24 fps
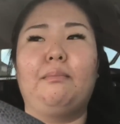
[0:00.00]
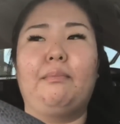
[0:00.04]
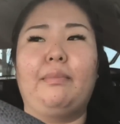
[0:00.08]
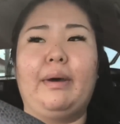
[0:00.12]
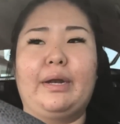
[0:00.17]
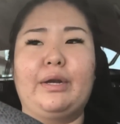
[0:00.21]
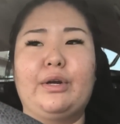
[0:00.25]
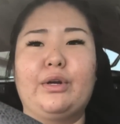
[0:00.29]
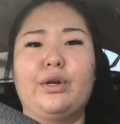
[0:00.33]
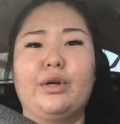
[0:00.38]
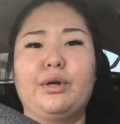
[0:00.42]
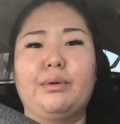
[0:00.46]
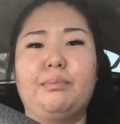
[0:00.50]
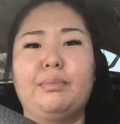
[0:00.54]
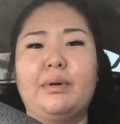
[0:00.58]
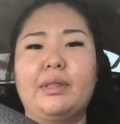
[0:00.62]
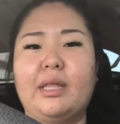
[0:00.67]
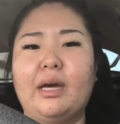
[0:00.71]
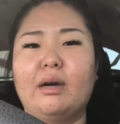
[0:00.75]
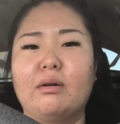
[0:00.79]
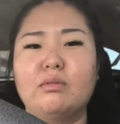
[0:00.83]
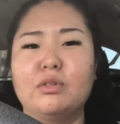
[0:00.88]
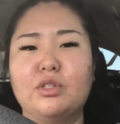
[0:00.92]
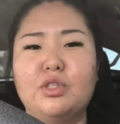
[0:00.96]
better, but
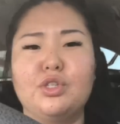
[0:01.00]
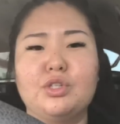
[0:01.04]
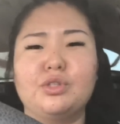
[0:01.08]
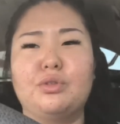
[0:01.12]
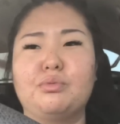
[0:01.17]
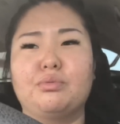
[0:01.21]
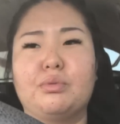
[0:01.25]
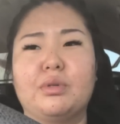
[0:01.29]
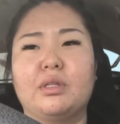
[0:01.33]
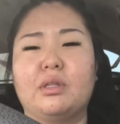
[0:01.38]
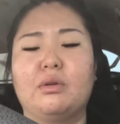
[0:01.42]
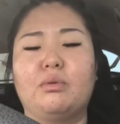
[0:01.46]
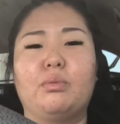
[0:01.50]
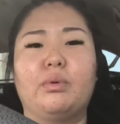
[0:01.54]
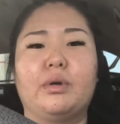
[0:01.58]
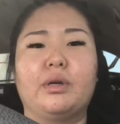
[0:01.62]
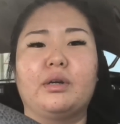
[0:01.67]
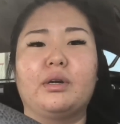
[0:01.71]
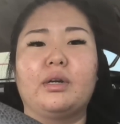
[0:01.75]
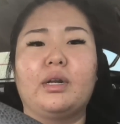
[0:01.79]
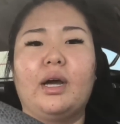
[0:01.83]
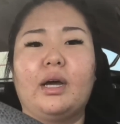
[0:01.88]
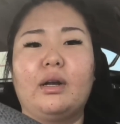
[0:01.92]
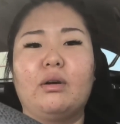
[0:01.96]
that was just really
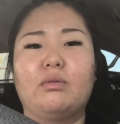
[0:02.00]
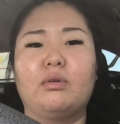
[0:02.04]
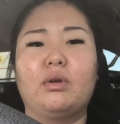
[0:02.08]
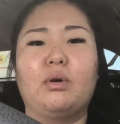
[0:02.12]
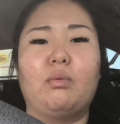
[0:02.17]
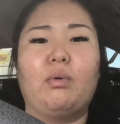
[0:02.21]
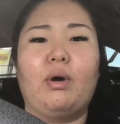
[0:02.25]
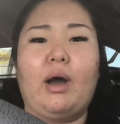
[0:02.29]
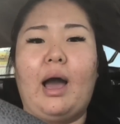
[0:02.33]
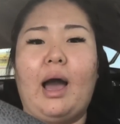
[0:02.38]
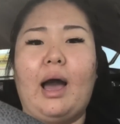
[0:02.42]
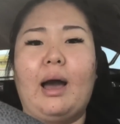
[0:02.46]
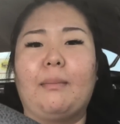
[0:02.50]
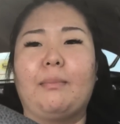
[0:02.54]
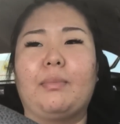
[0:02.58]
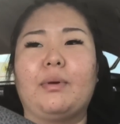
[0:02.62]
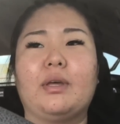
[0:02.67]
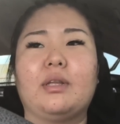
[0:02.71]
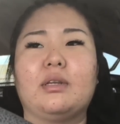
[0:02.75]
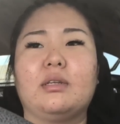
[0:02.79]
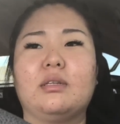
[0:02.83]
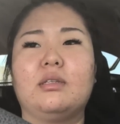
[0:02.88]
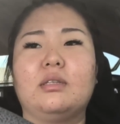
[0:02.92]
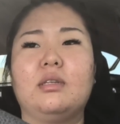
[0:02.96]
weird. I don't know what
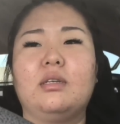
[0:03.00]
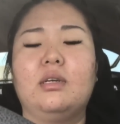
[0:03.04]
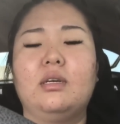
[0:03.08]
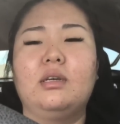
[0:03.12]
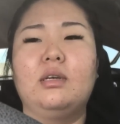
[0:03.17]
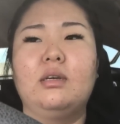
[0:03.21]
happened,